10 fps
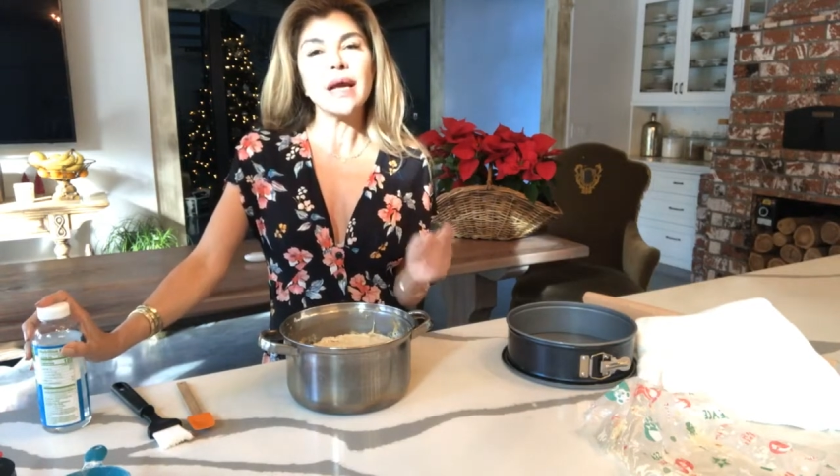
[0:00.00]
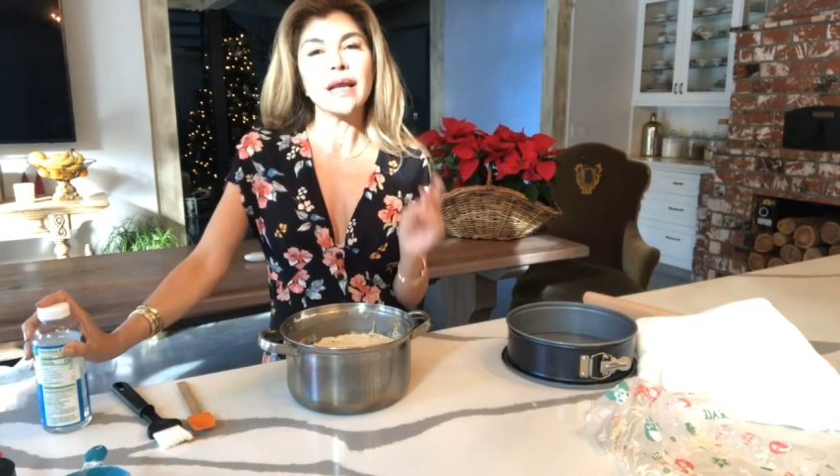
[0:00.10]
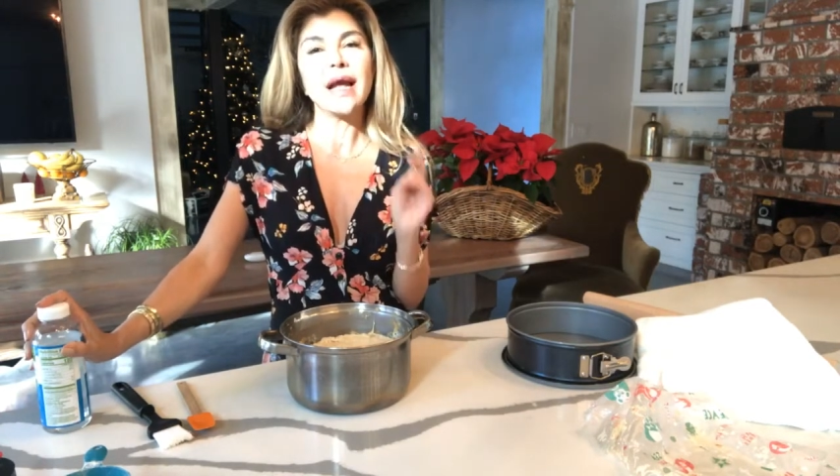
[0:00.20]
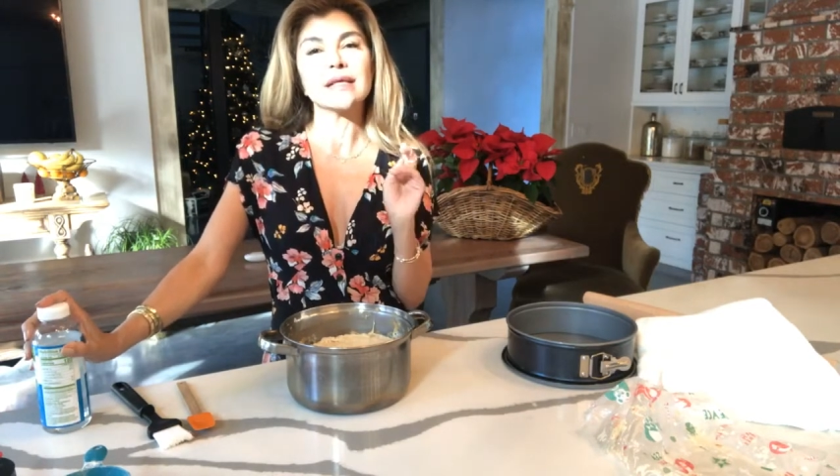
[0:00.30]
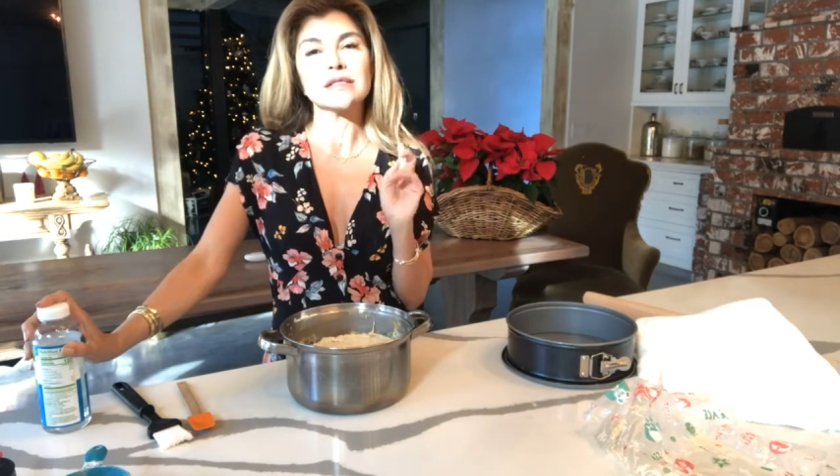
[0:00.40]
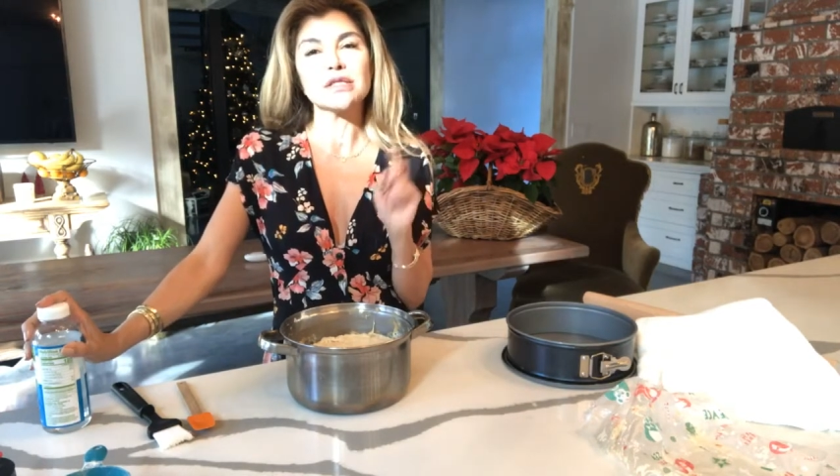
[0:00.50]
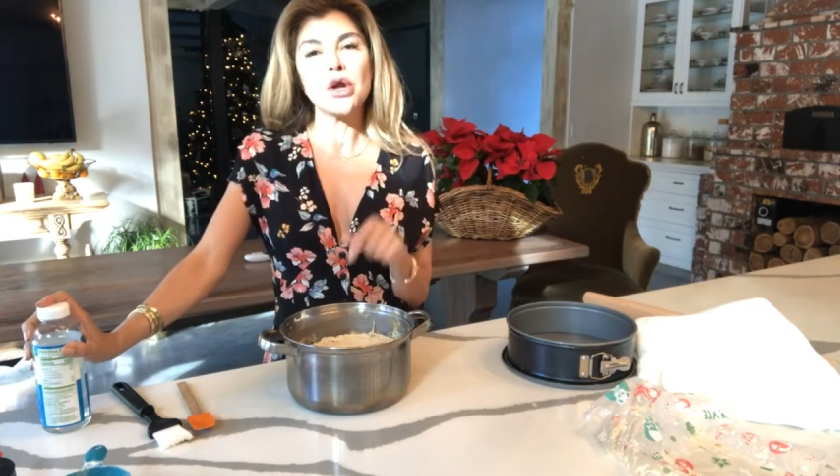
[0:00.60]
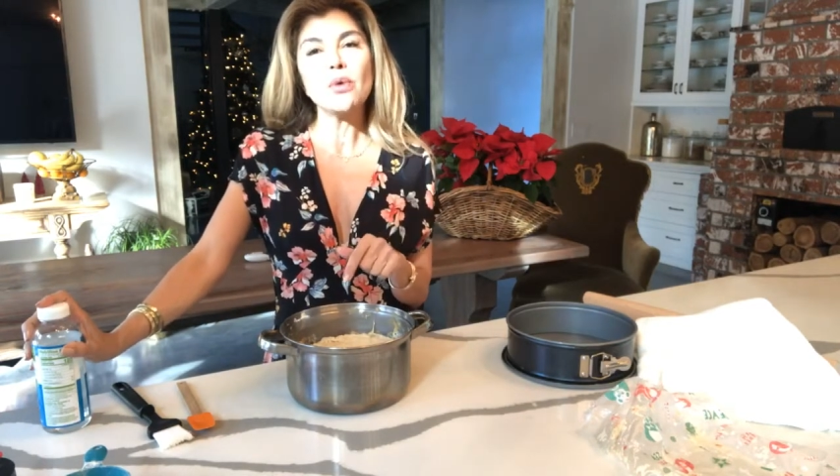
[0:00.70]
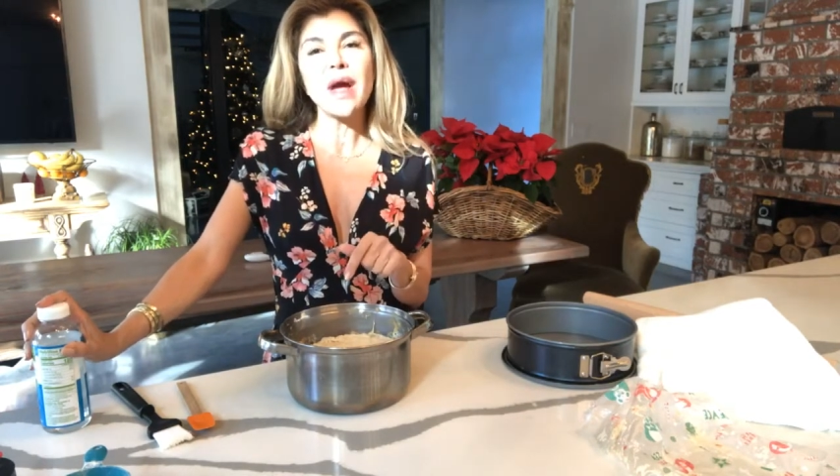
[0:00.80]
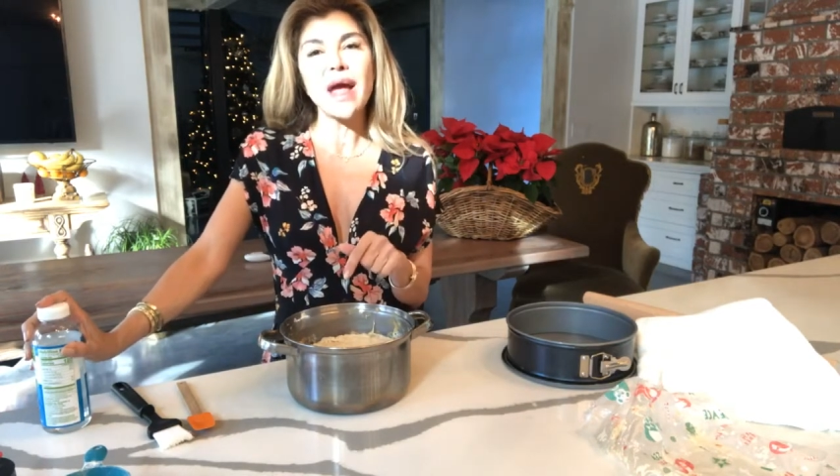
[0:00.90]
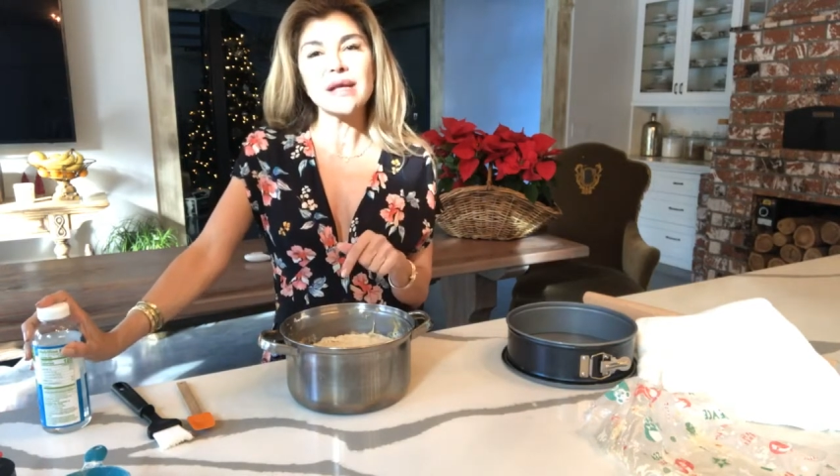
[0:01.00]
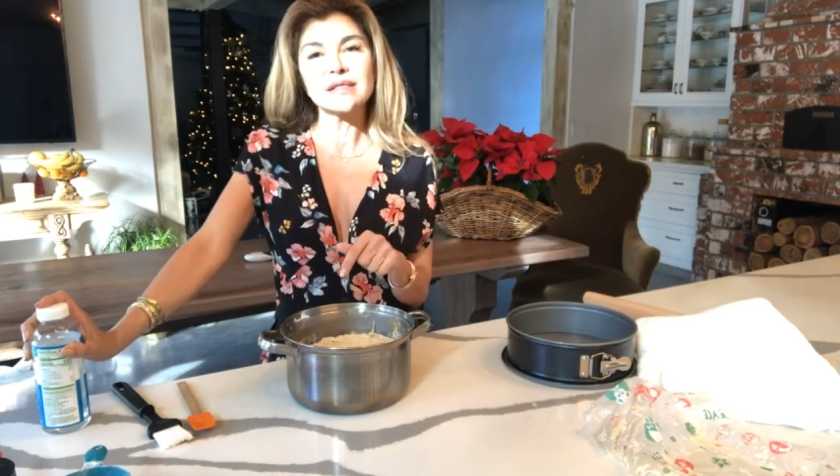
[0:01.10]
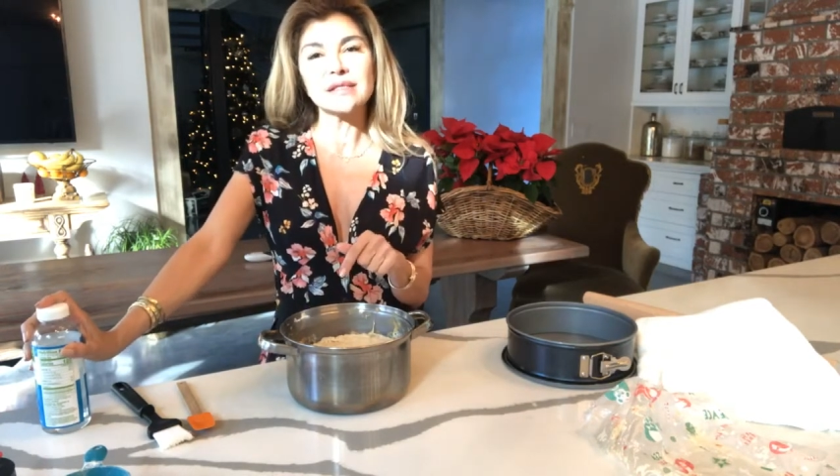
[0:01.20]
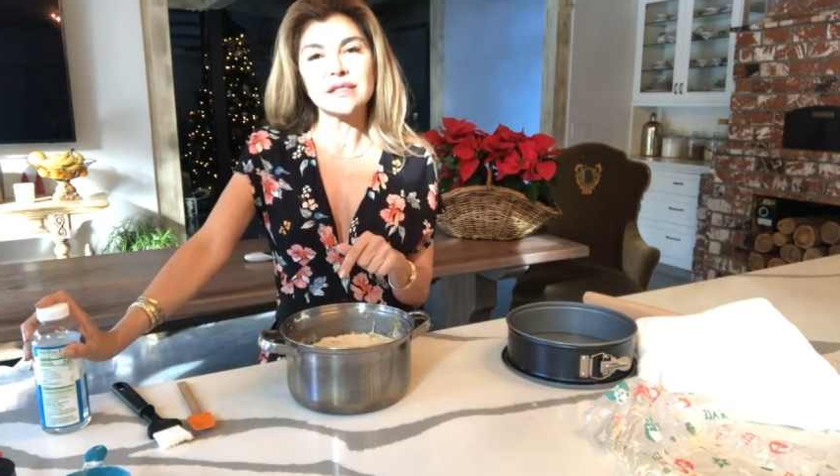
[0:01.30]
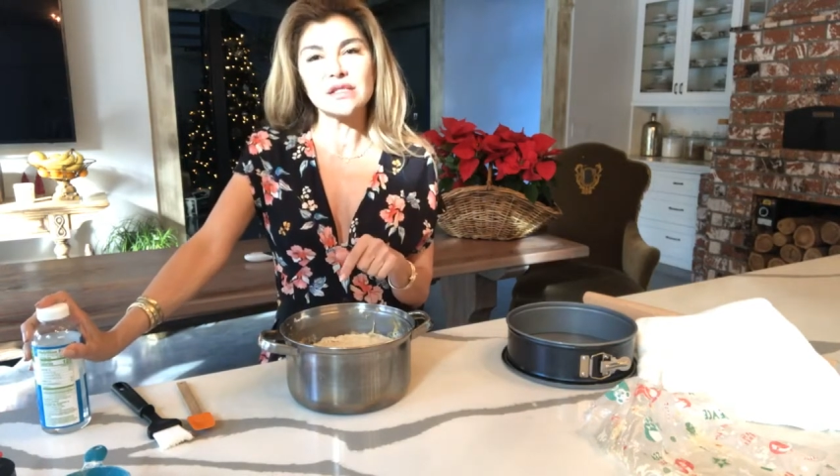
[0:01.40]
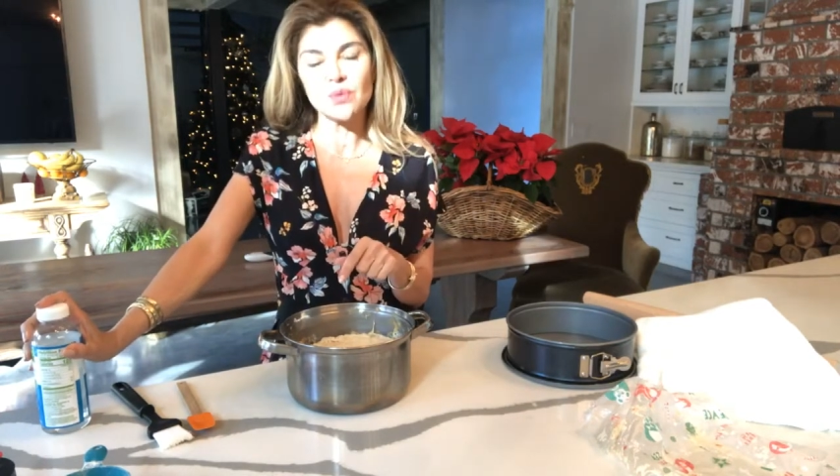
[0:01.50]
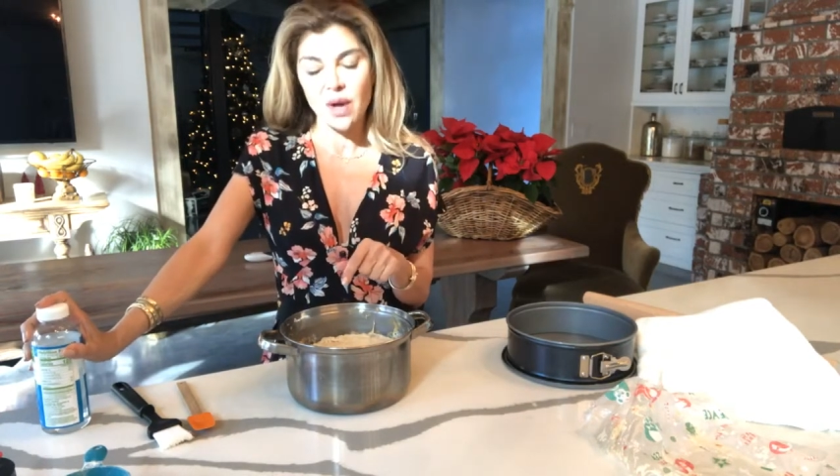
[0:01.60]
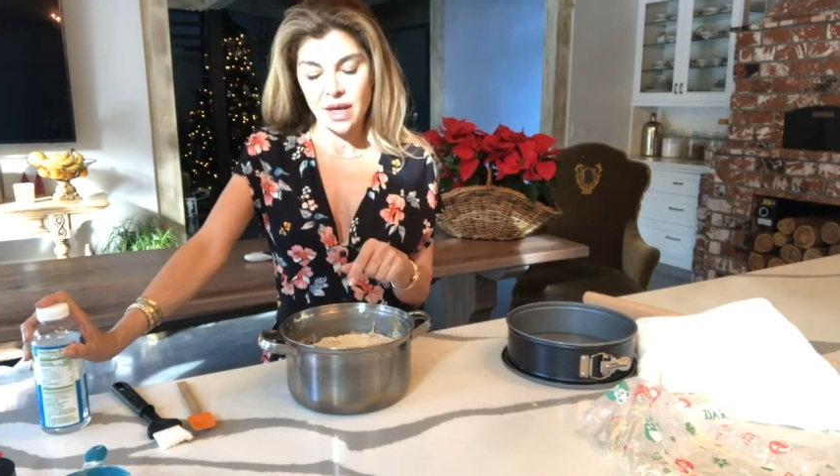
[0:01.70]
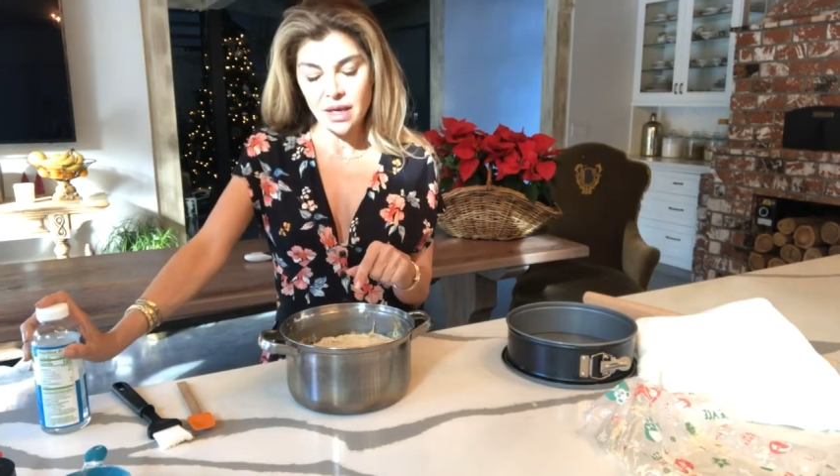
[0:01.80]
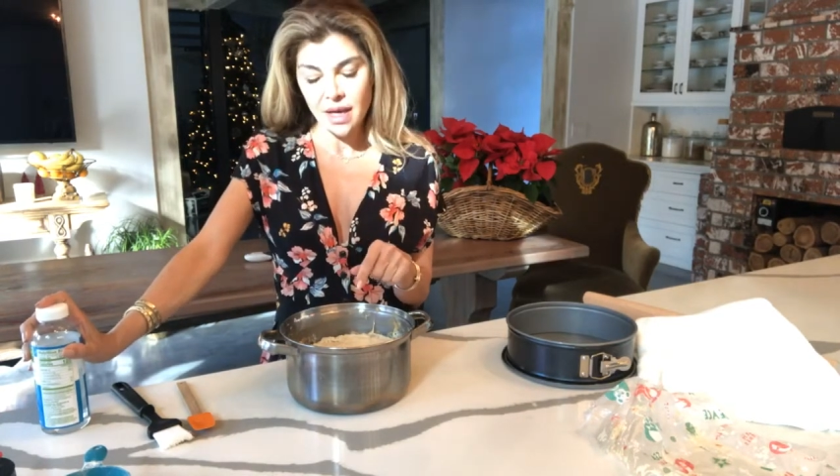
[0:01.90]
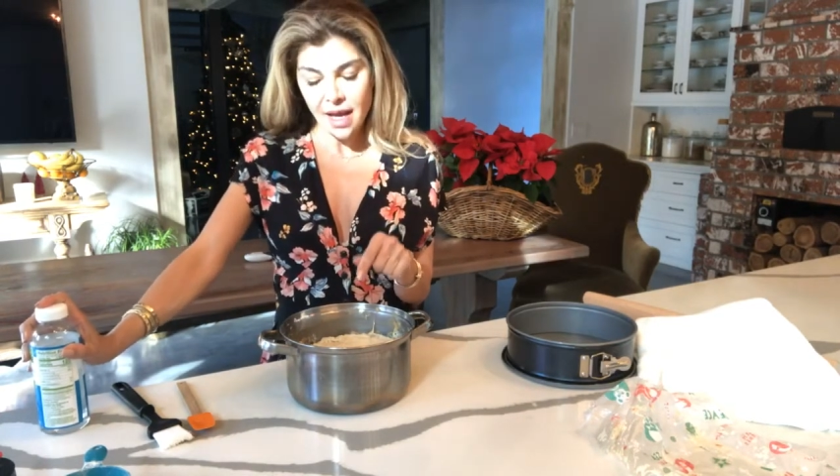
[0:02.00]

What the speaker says: It has no eggs, this one,